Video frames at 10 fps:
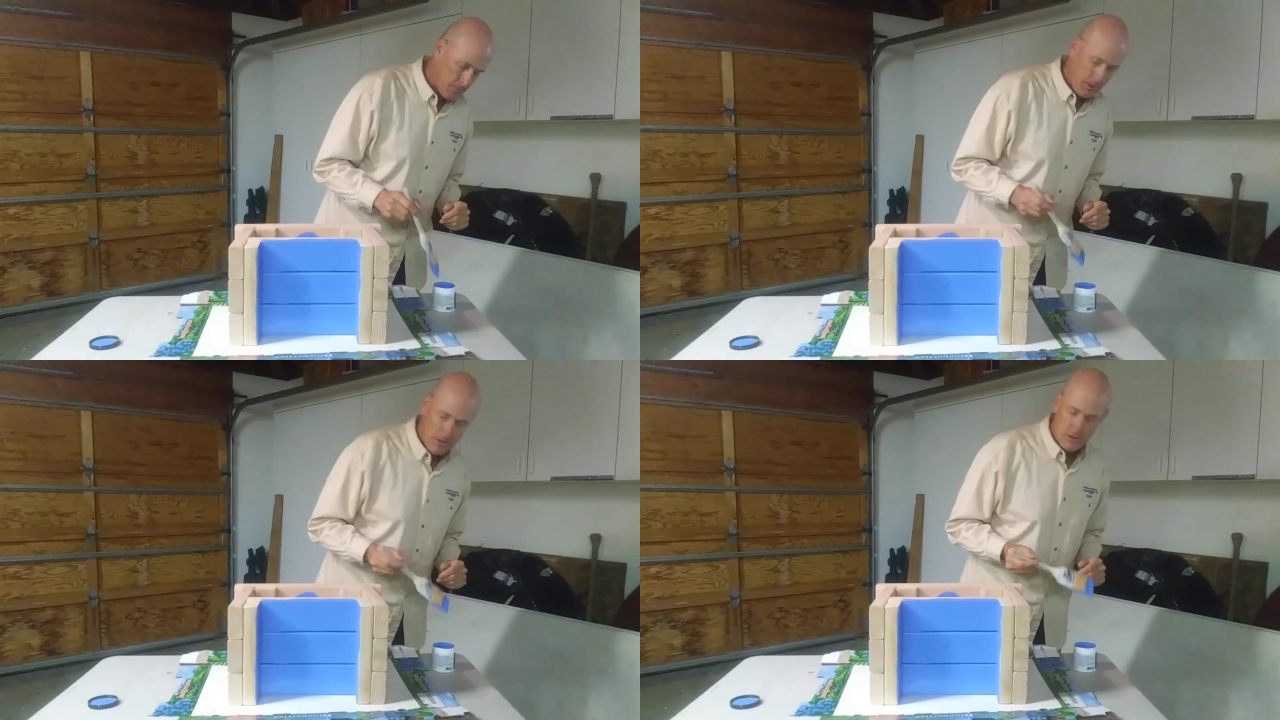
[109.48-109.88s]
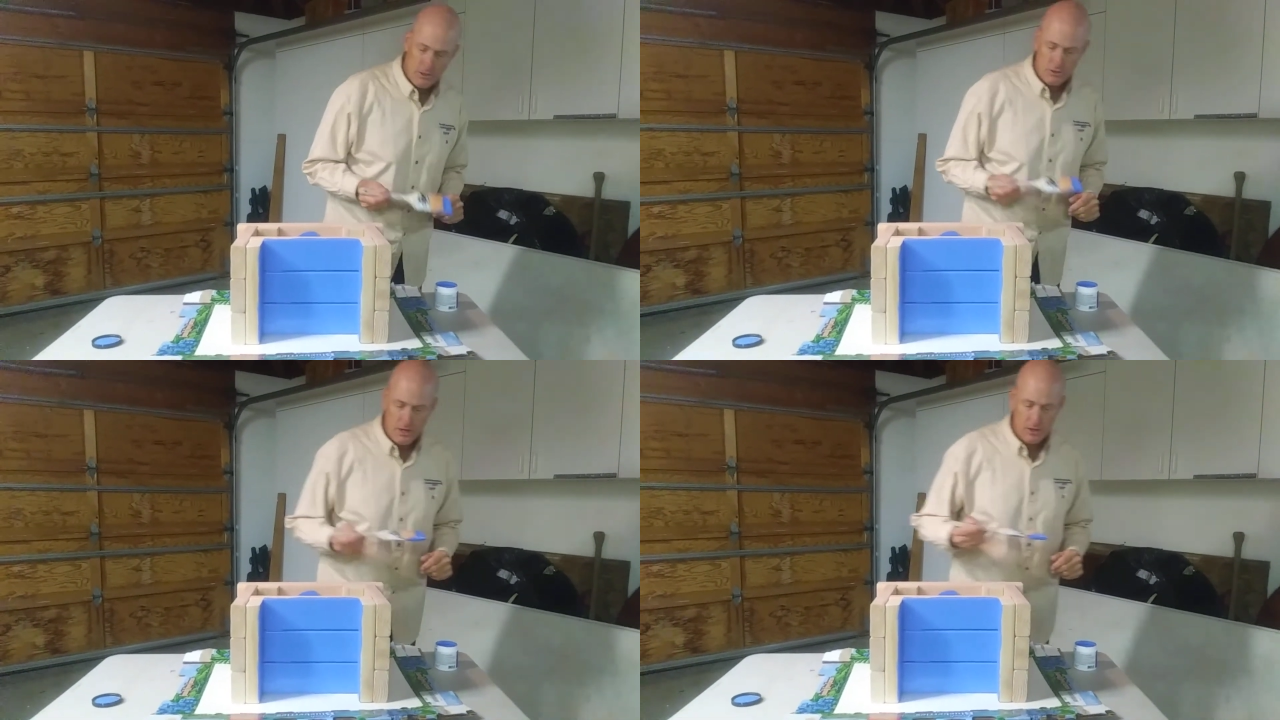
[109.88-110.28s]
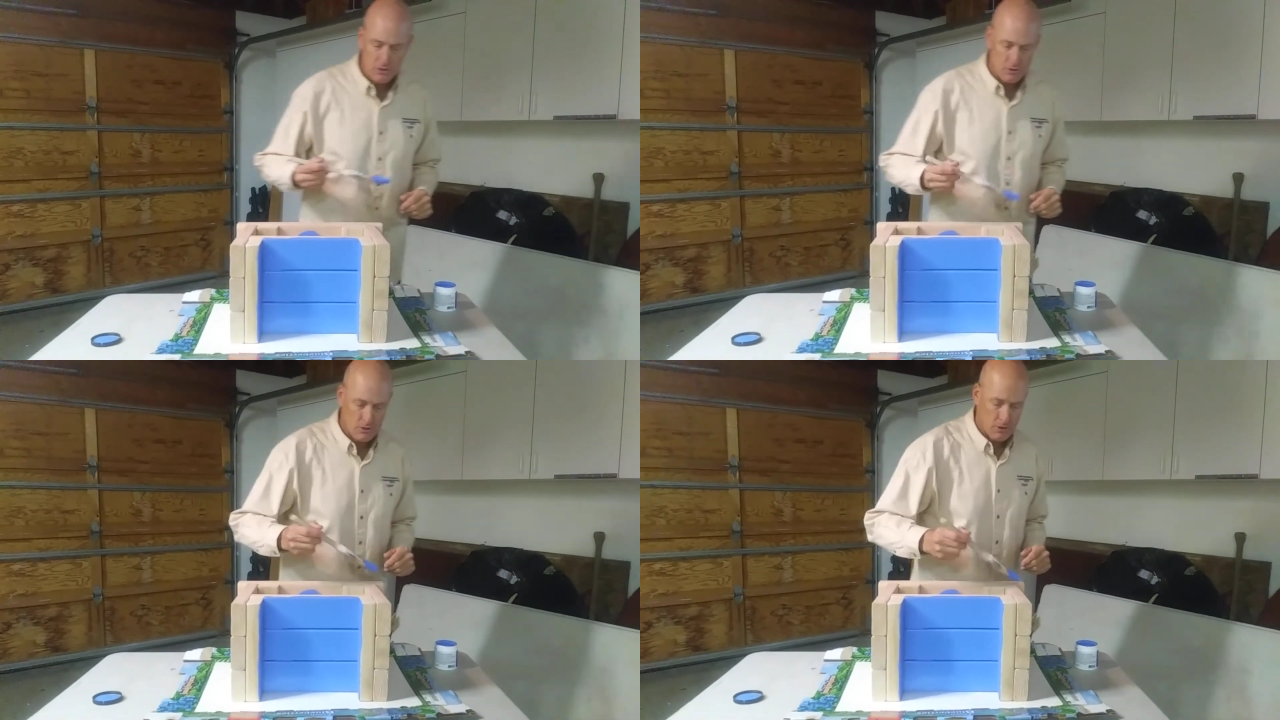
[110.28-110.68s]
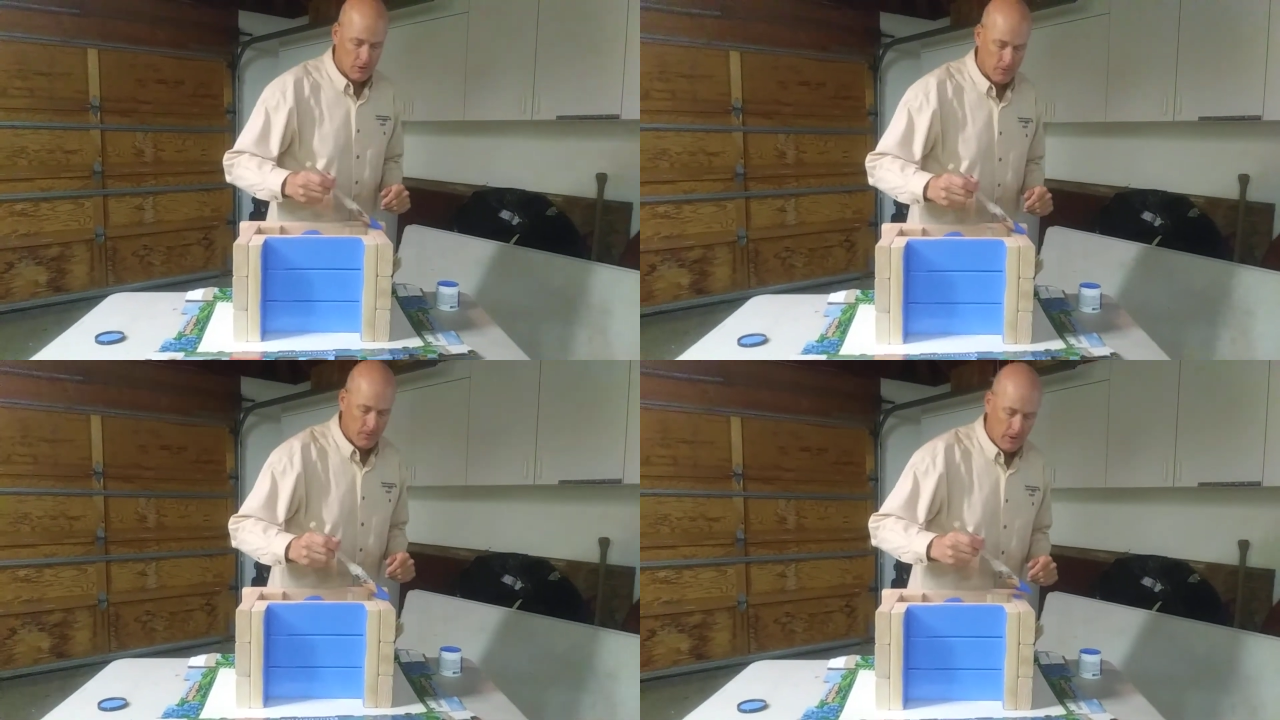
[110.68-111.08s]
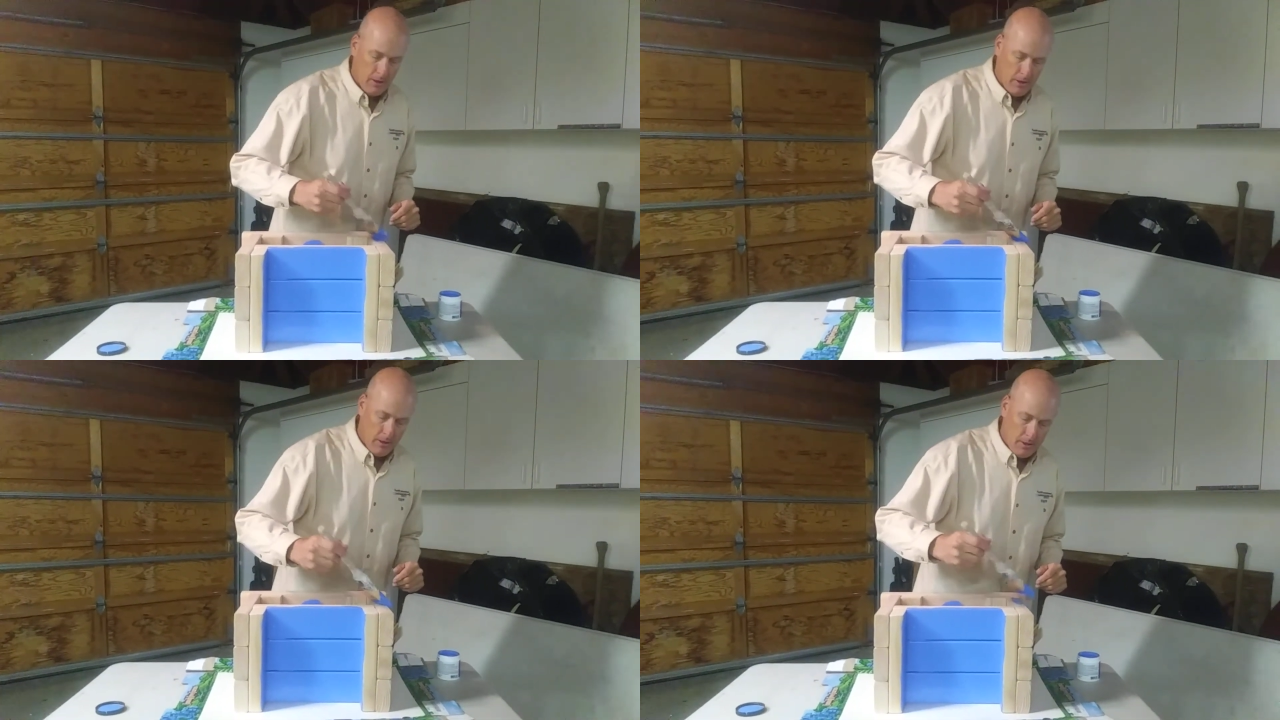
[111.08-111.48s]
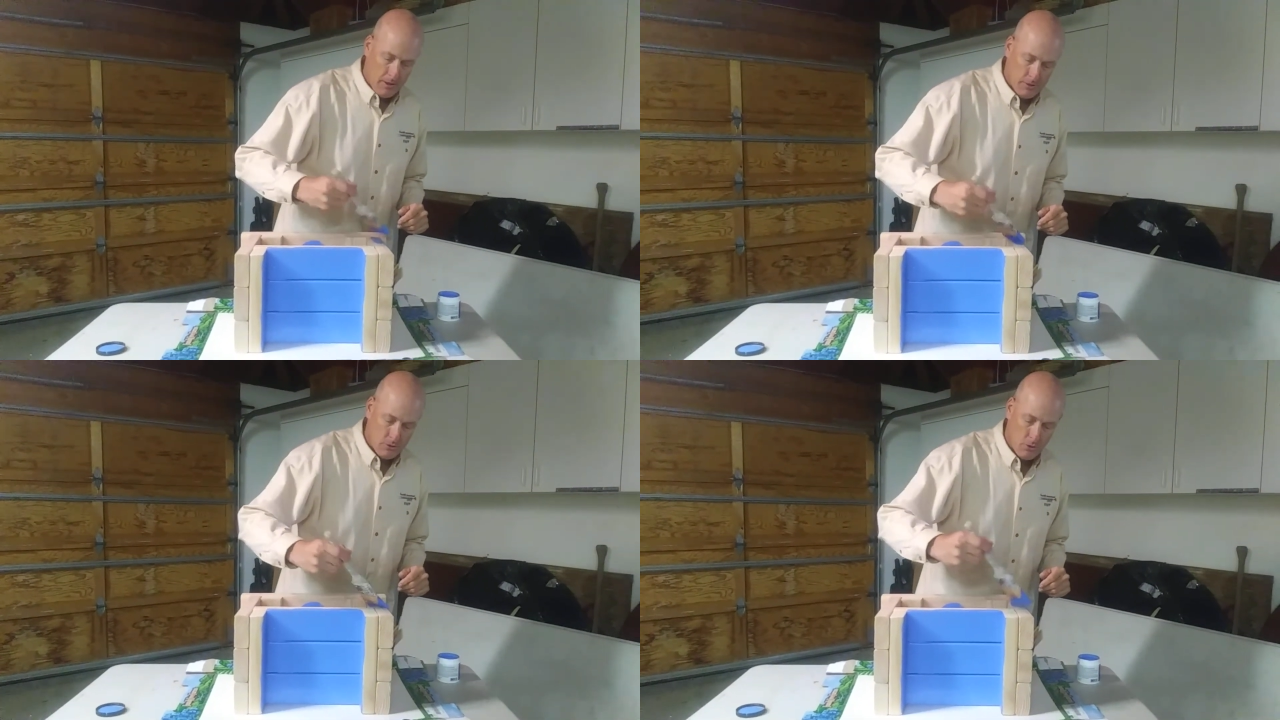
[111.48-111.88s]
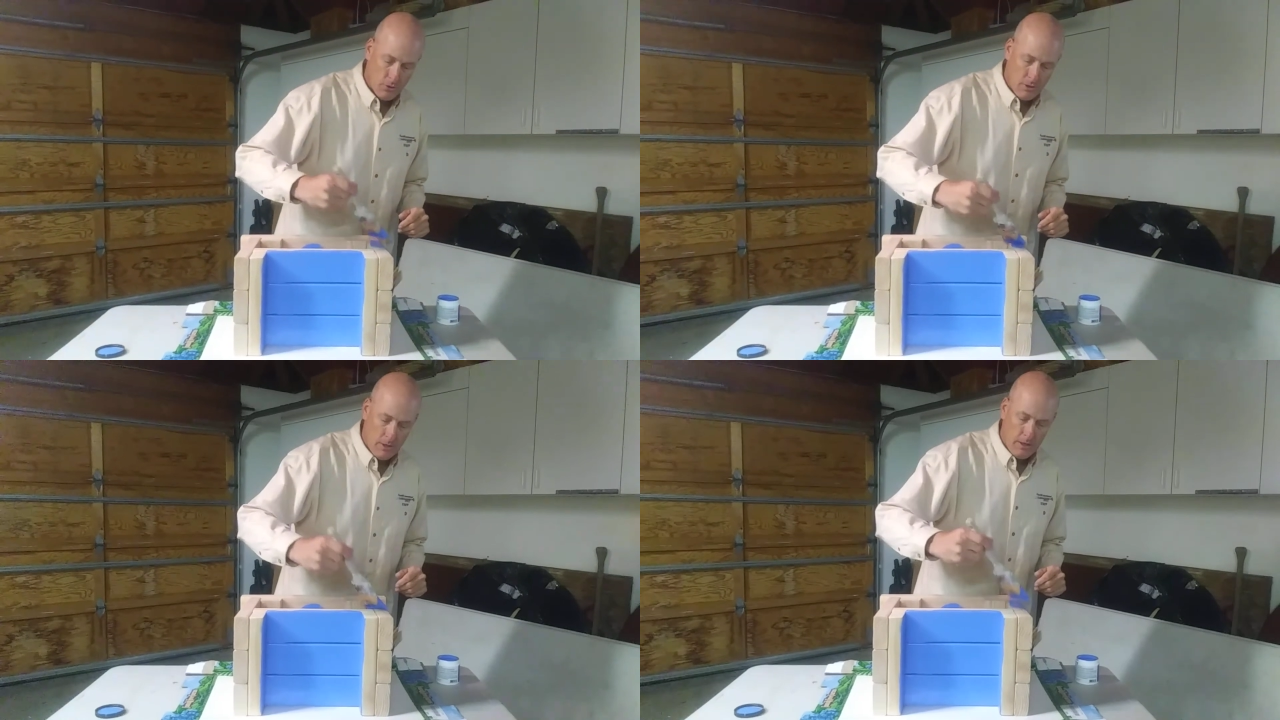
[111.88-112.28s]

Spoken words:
paint these edges here. So